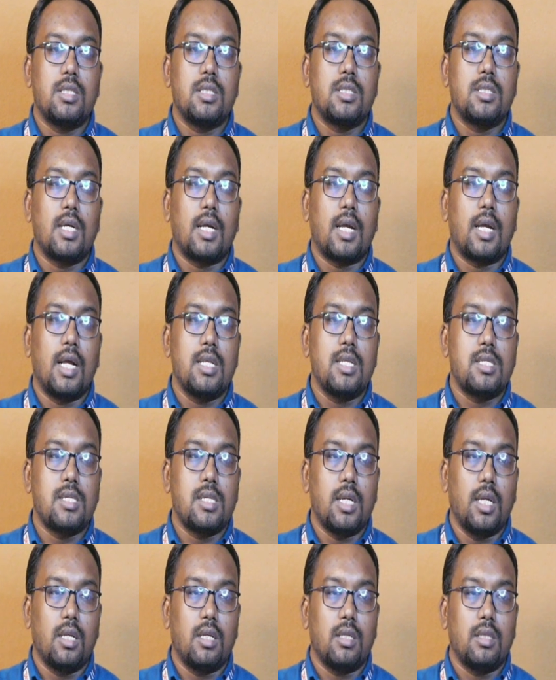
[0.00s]
is the
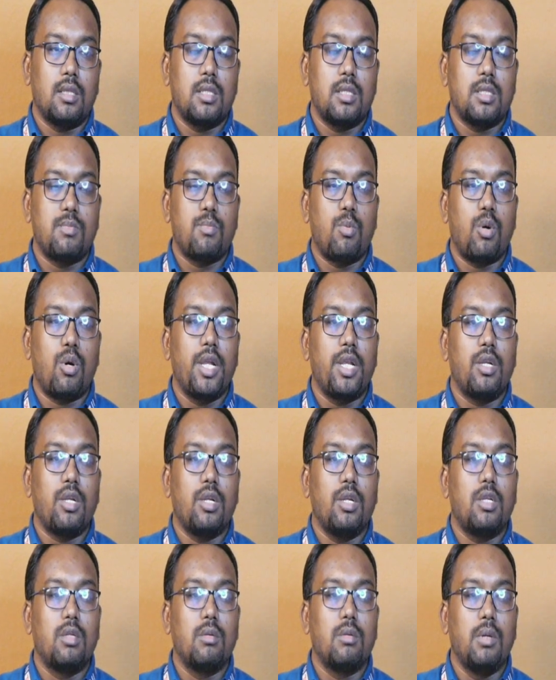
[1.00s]
constraint, this point
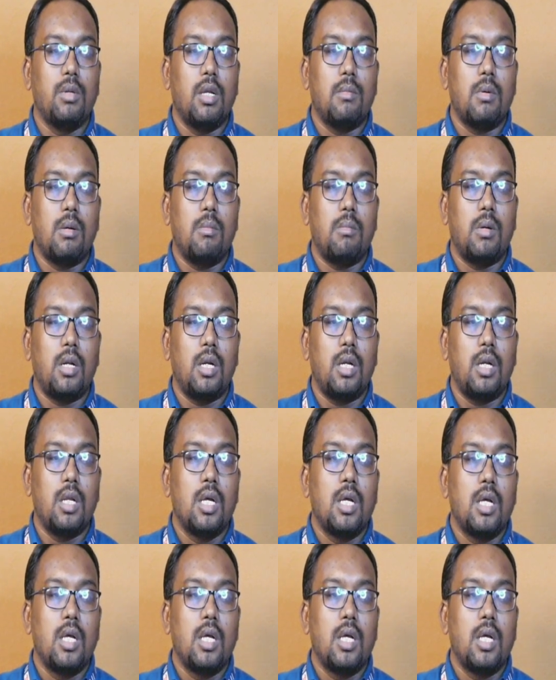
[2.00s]
need to be remembered.